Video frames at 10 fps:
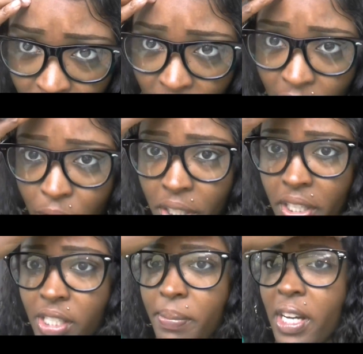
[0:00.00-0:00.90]
hearing a lot of great
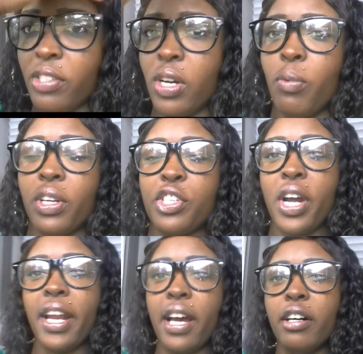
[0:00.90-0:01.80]
things about it, so I wanted to
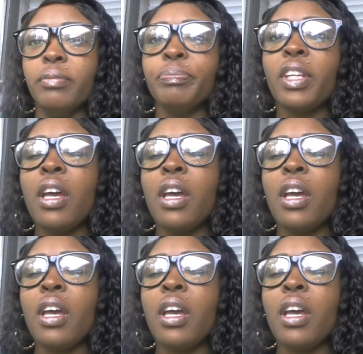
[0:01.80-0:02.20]
try it out.